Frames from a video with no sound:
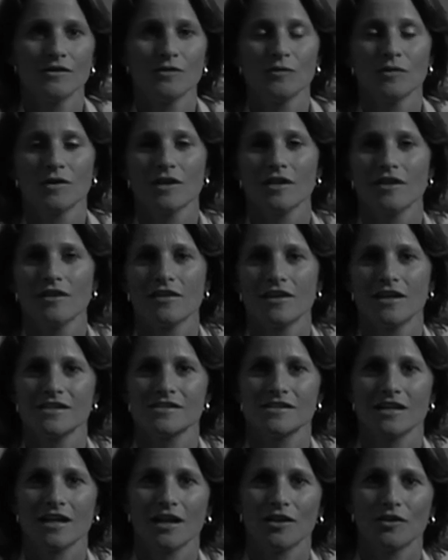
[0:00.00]
One of the
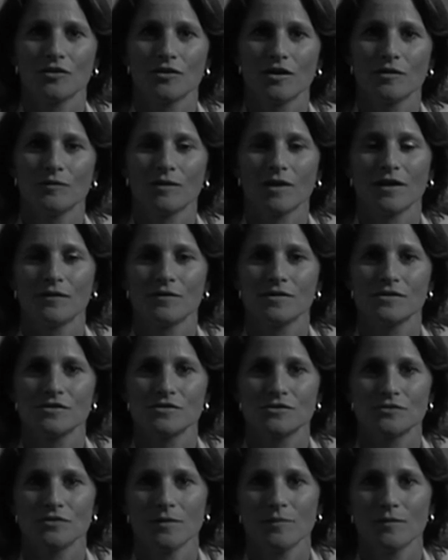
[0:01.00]
things that I learned when I was
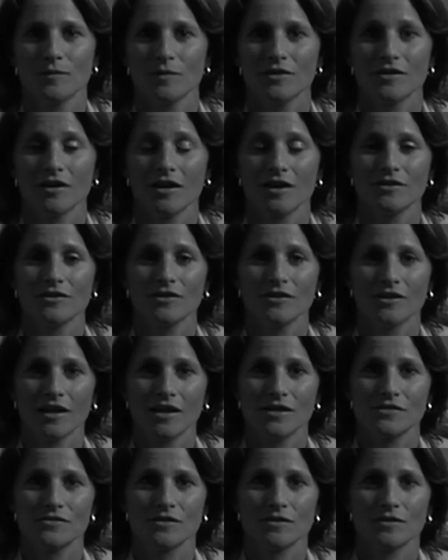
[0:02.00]
in treatment with Dr.
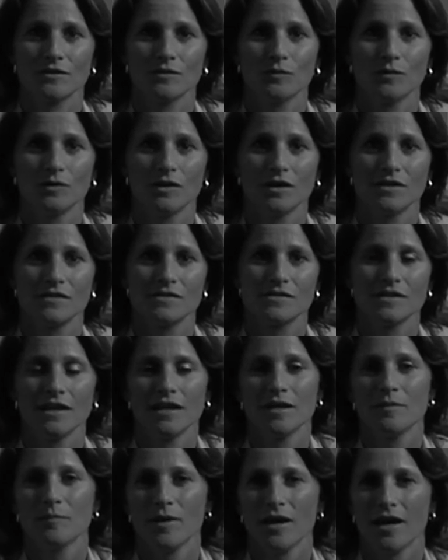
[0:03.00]
GLASER was
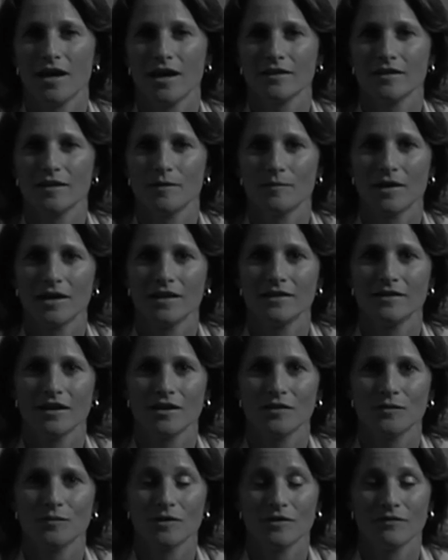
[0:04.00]
the impact that my
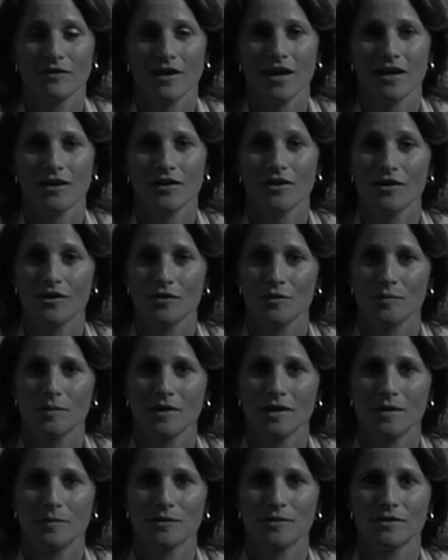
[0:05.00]
death would have had on other
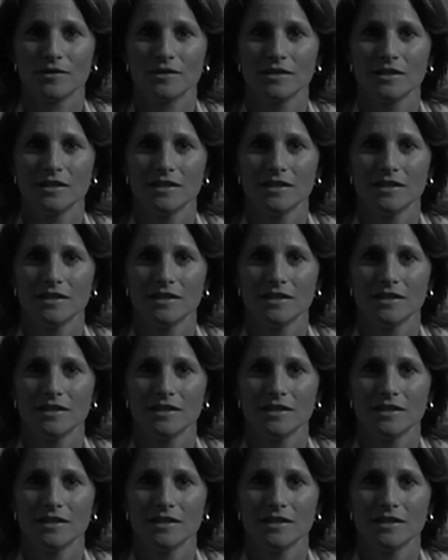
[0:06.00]
people.